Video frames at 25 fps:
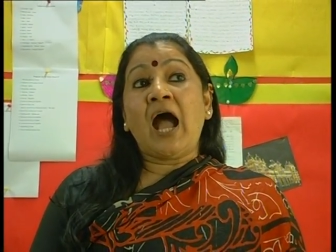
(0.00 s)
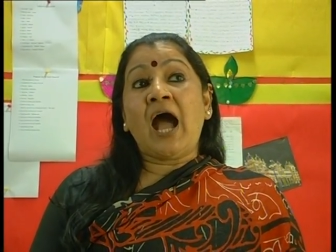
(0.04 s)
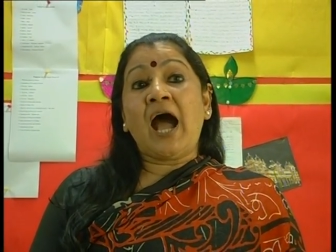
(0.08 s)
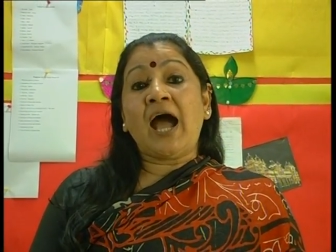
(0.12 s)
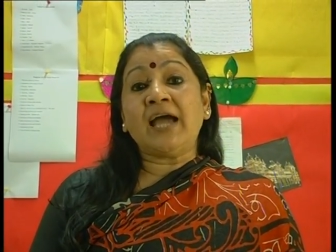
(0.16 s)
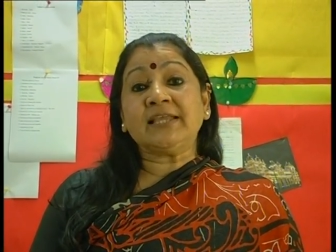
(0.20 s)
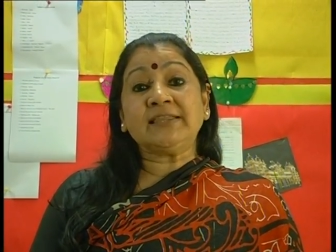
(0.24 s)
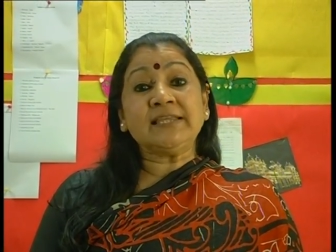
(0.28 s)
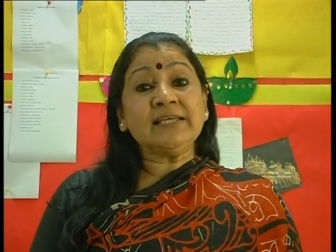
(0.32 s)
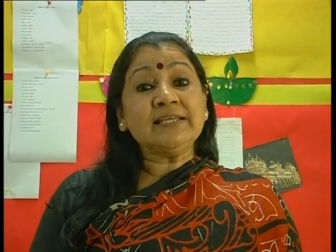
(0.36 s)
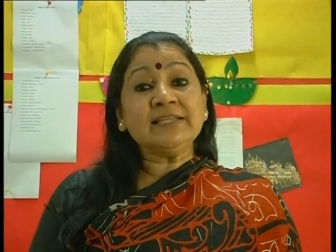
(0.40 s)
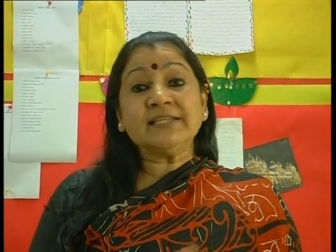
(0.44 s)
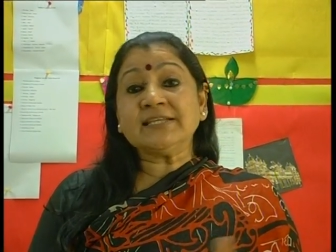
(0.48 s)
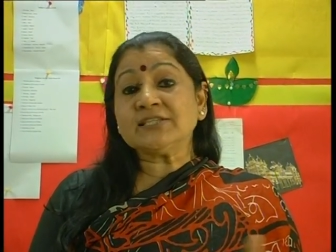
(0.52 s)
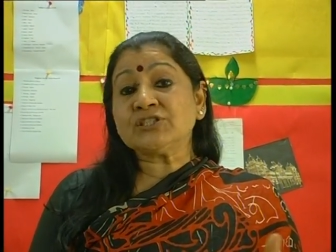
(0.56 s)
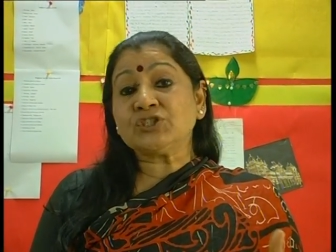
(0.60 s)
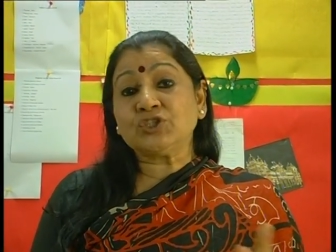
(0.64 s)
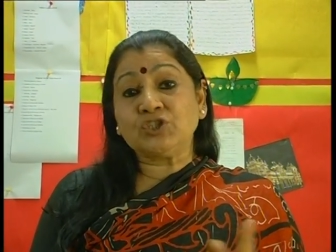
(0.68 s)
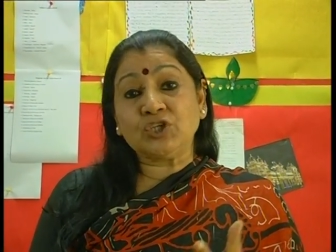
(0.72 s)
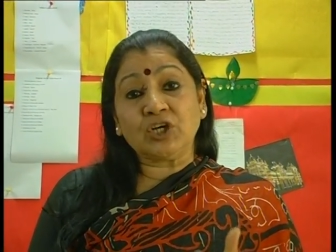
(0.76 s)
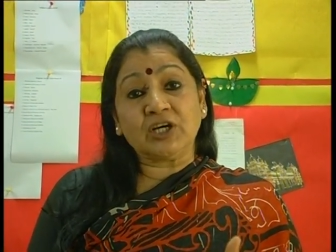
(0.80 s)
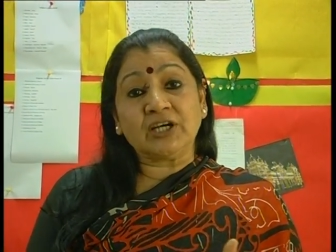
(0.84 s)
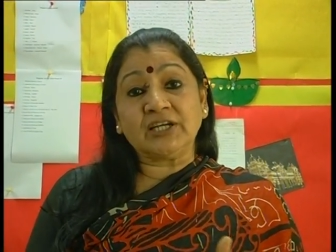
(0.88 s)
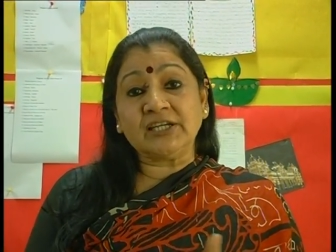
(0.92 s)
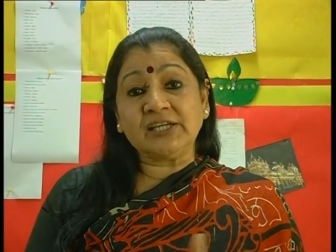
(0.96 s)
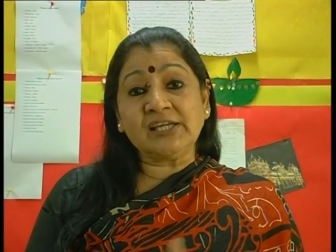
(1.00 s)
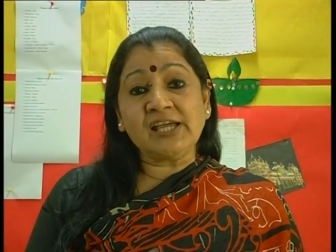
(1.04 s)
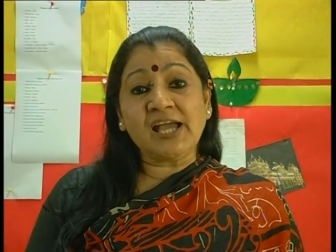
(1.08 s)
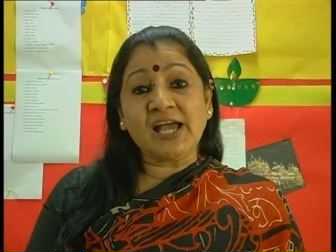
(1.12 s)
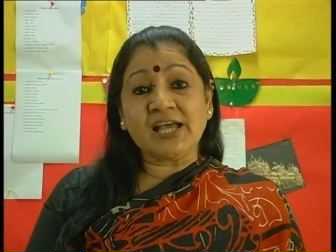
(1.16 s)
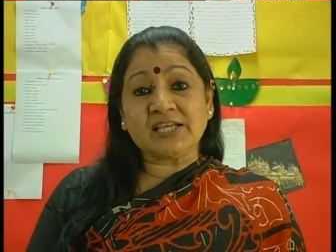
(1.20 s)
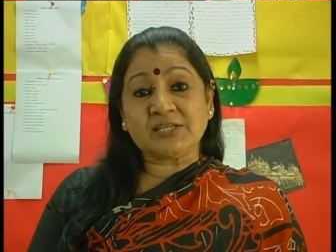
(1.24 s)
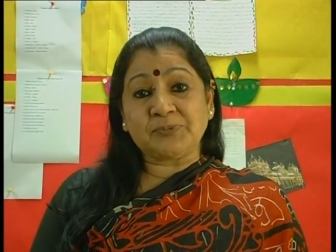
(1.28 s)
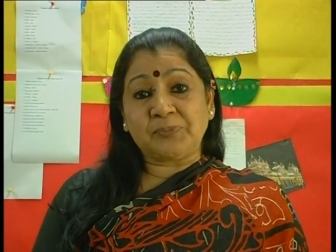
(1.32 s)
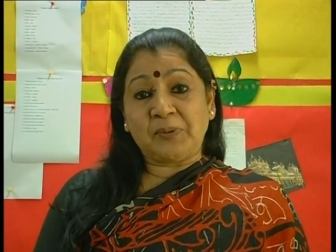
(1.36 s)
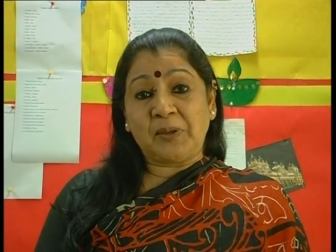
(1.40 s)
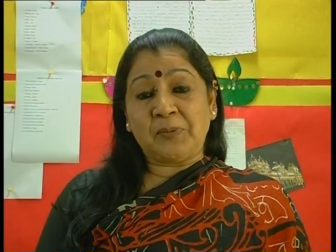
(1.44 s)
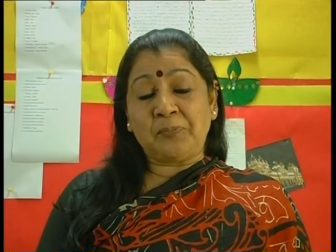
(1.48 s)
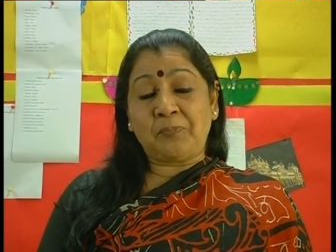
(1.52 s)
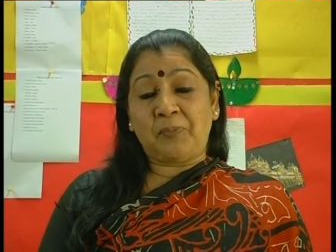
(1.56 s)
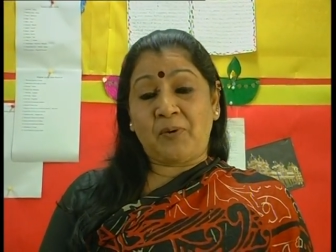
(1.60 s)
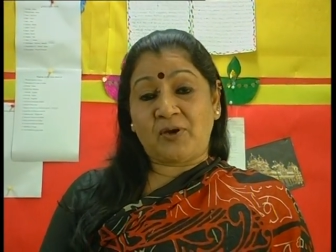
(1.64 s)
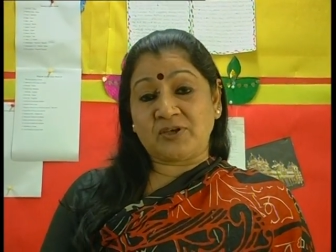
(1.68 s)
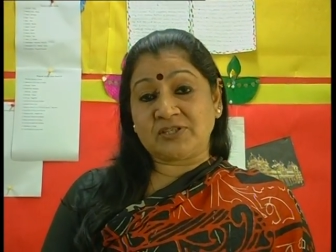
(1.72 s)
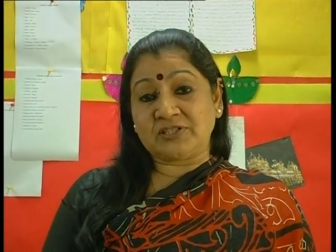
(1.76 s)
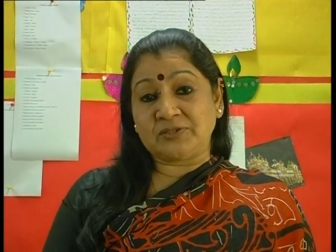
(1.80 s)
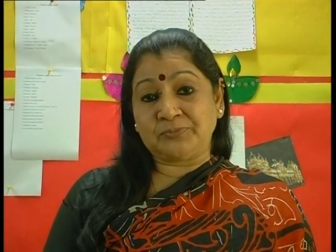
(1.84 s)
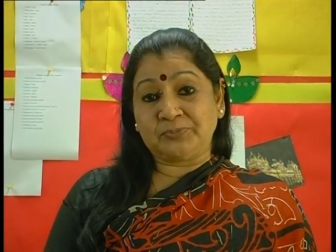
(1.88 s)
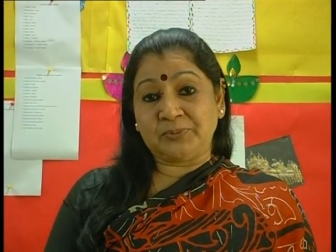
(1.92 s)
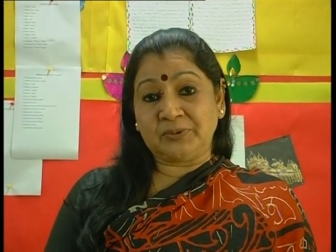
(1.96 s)
I think this journey has been
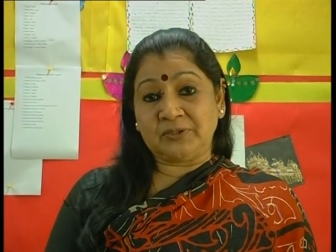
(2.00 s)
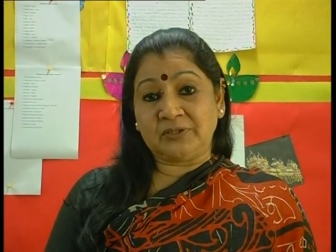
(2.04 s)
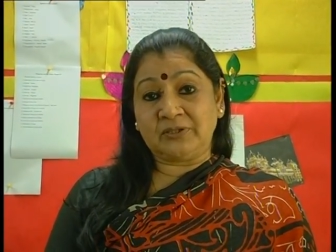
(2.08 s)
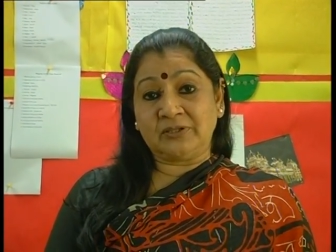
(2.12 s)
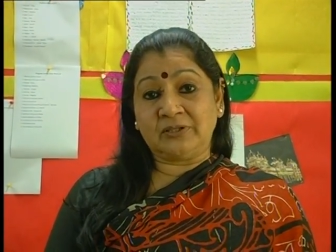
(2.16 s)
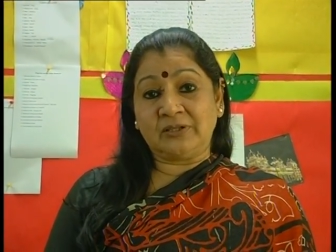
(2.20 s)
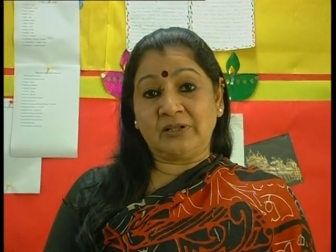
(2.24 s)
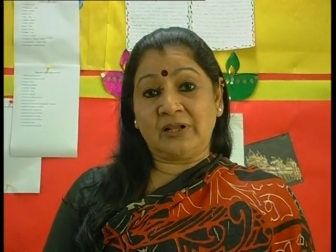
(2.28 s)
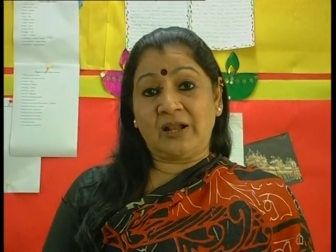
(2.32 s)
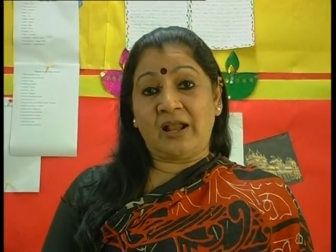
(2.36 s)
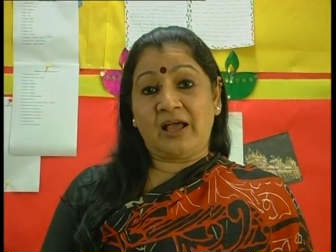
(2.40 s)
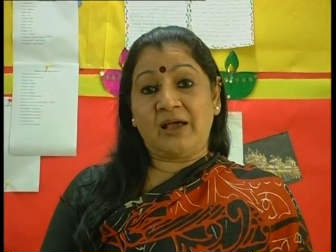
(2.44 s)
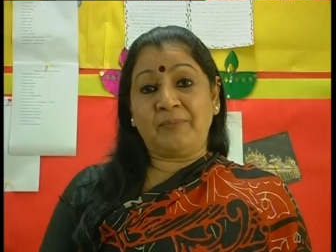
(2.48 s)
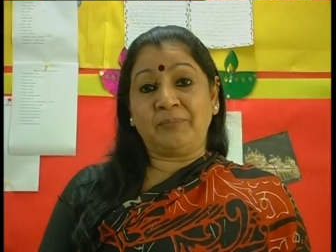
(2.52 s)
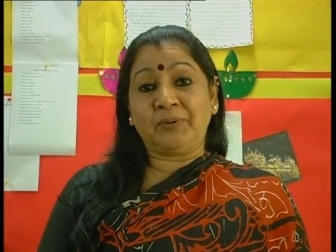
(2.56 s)
possible